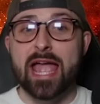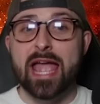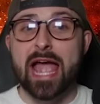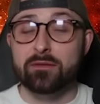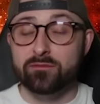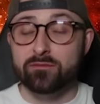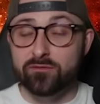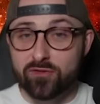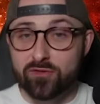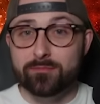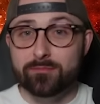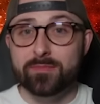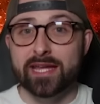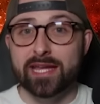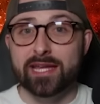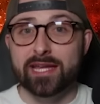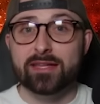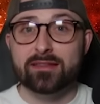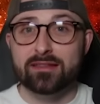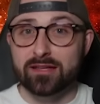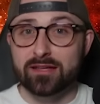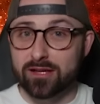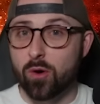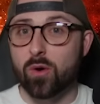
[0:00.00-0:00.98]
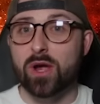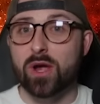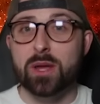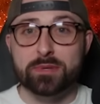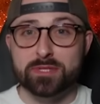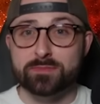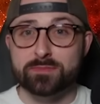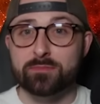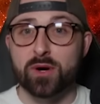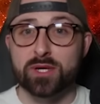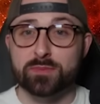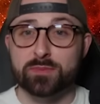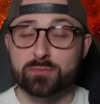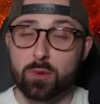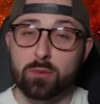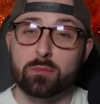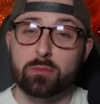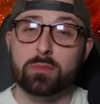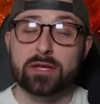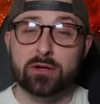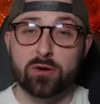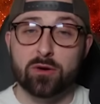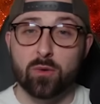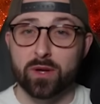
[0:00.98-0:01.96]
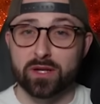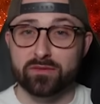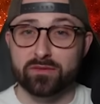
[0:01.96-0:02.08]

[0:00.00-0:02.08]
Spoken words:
And for me, the goalkeeper spot is probably not